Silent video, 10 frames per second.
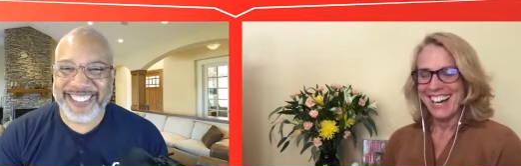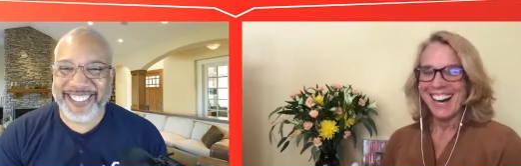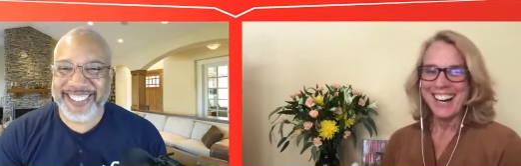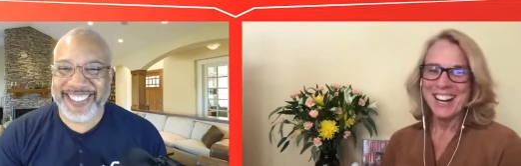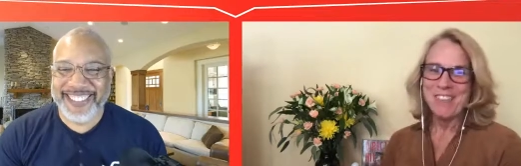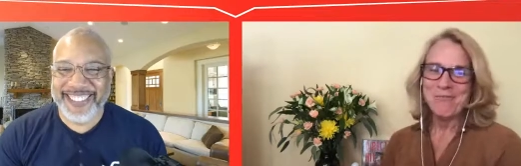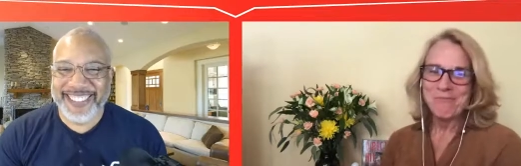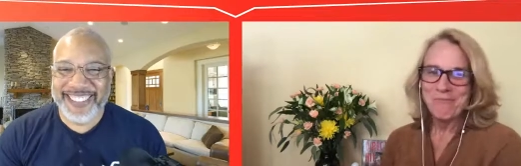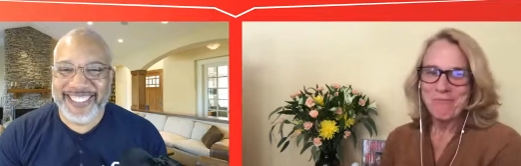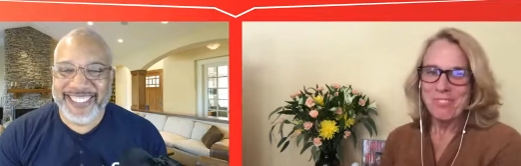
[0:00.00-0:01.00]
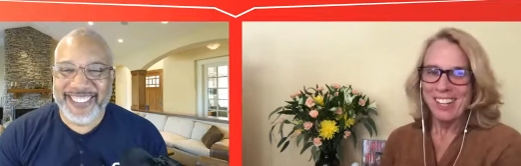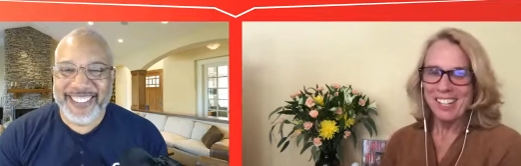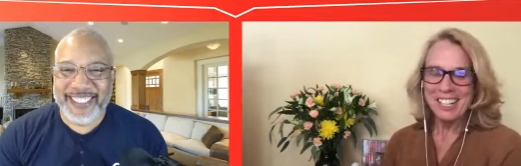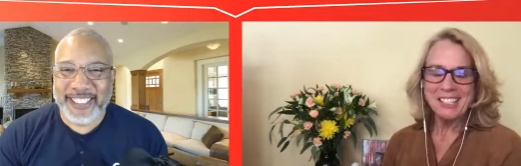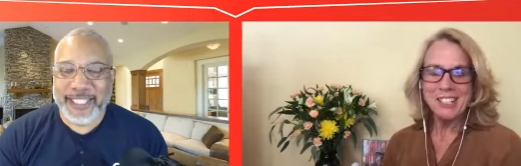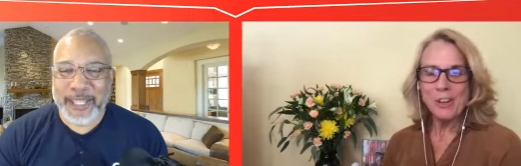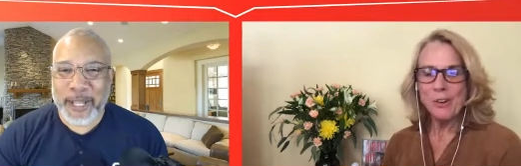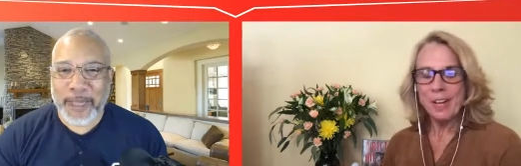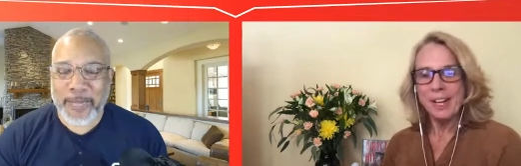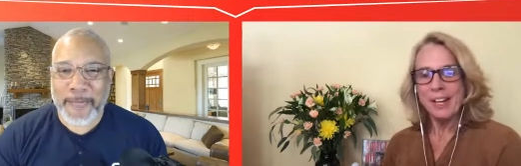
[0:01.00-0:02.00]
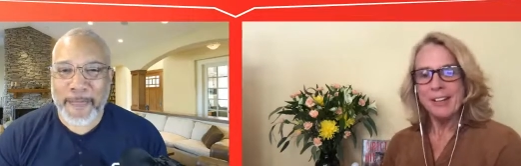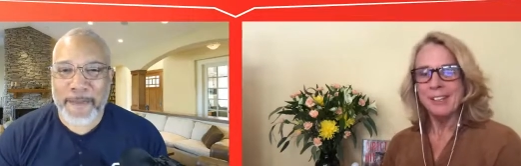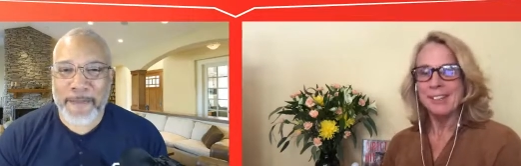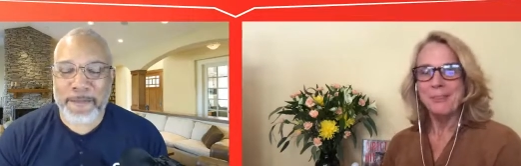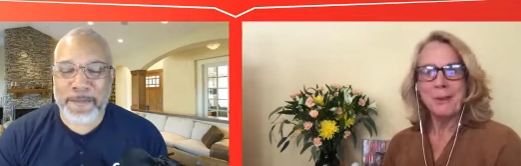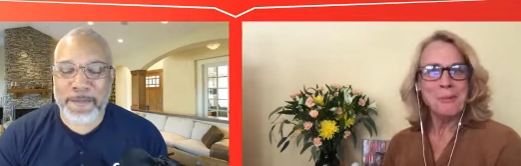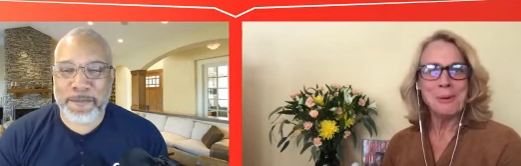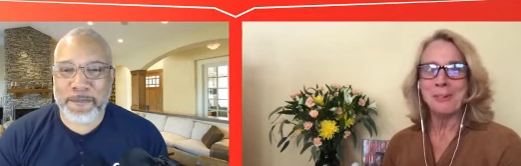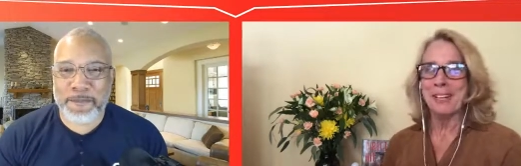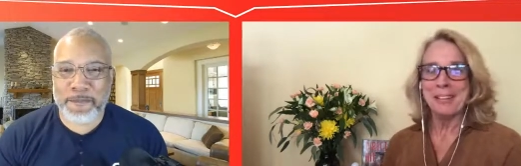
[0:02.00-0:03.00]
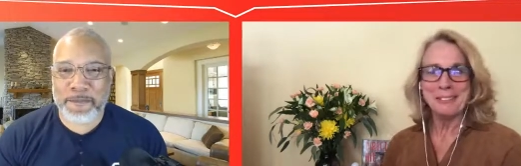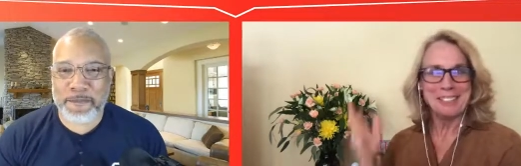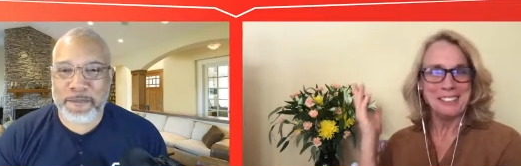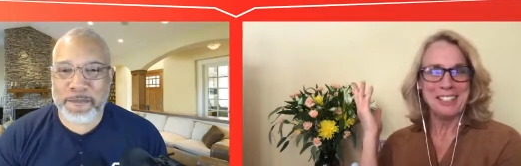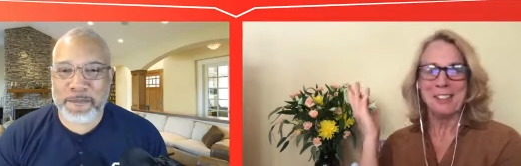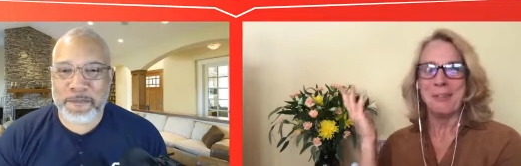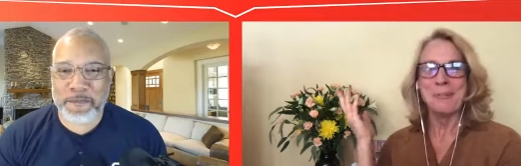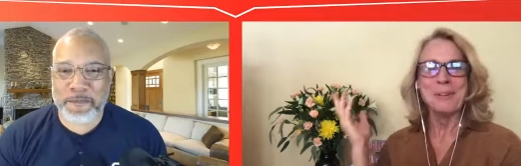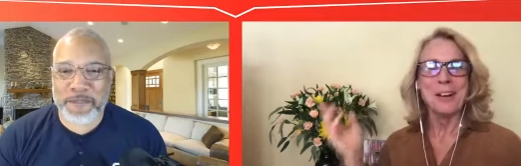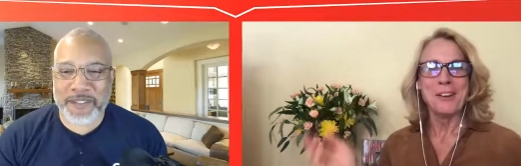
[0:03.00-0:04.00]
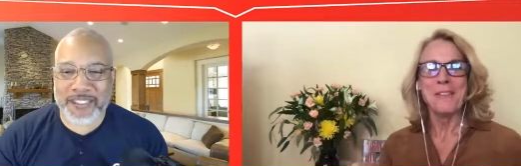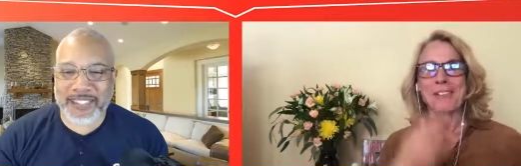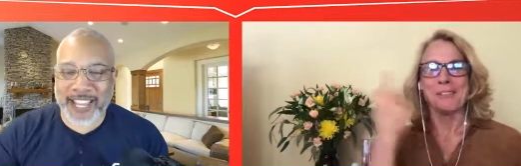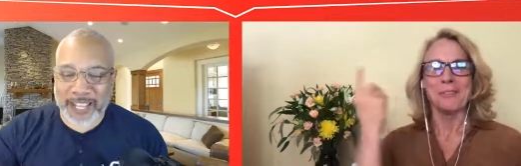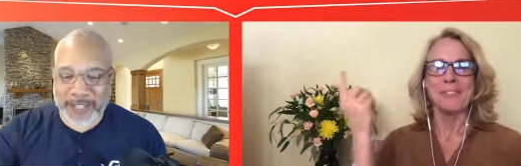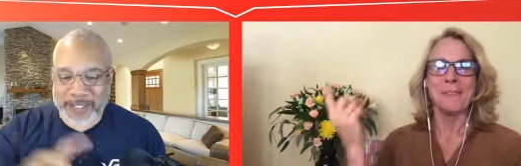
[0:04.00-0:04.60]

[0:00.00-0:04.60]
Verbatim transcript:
Speaker 1: um, Okay, so uh, where were we? Uh, that threw me right off the, yes, the